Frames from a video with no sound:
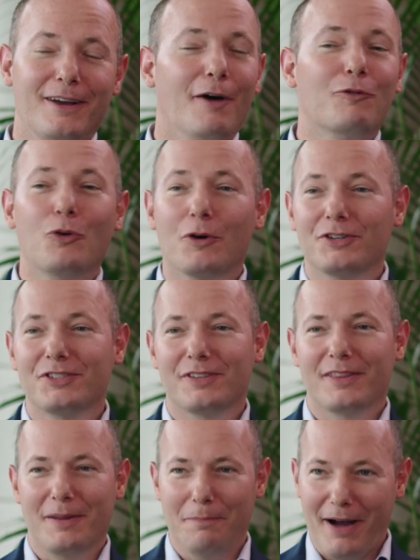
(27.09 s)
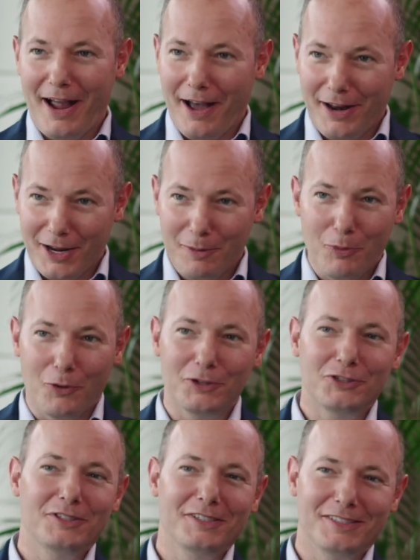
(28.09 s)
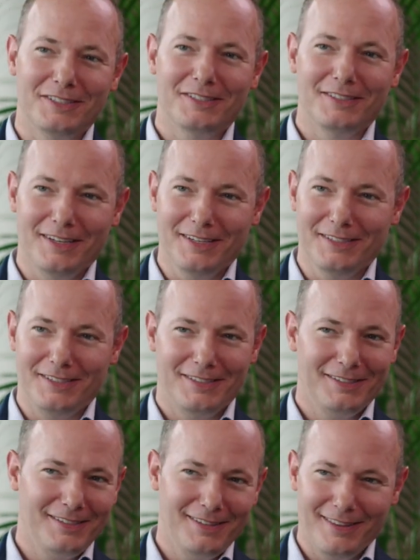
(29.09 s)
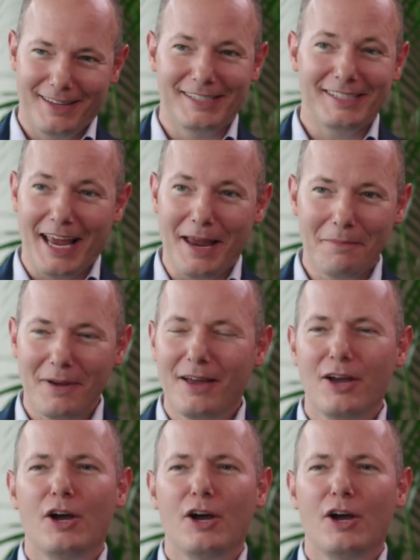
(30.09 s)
Of course, the biotic portion is is the same,